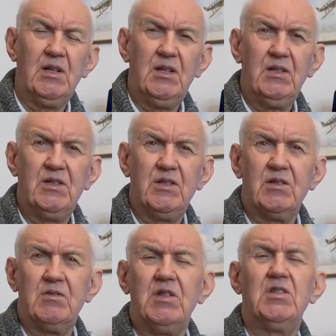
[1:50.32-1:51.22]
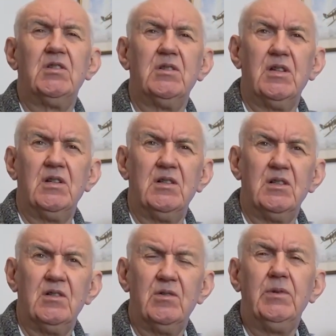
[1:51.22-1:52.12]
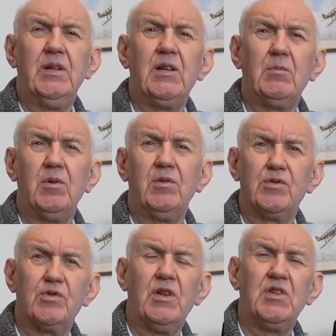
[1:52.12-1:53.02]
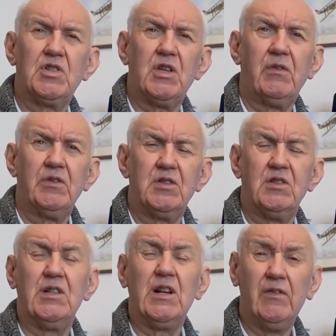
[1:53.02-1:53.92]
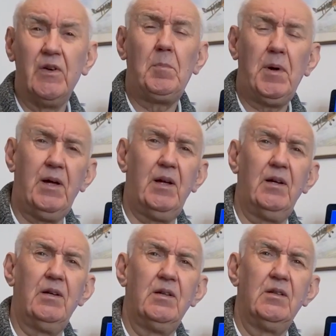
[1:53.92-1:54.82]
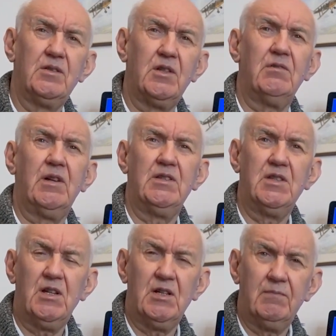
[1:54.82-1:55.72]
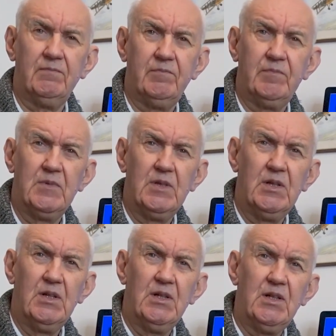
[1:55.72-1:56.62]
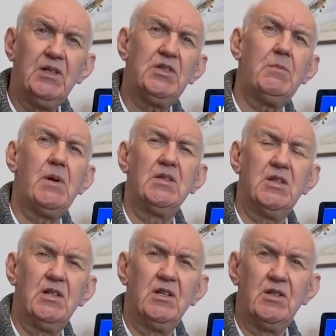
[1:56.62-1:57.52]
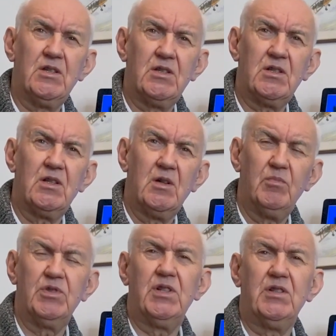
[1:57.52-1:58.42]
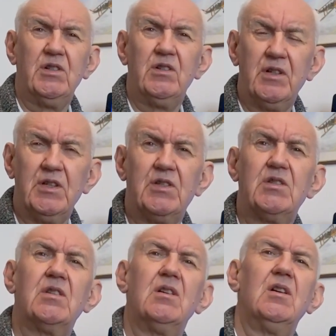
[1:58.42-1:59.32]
is designed to enable your transceiver to deliver power to your antenna. Now, some antennas present a nice